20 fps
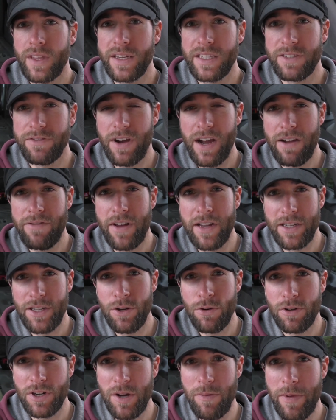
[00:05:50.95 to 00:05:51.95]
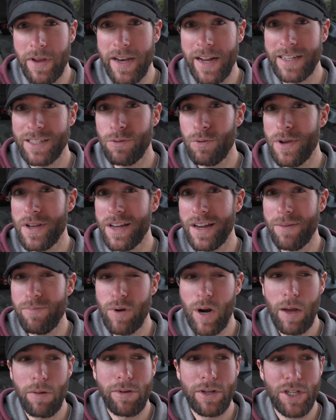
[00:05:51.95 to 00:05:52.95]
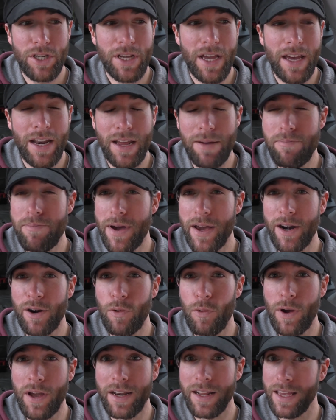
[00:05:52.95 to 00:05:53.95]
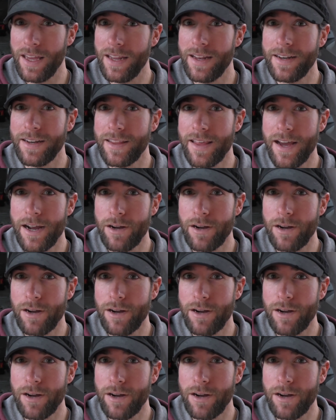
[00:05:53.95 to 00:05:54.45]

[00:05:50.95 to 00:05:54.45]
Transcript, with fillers: because if I have that tour coming next week, I probably should get a better way to get into the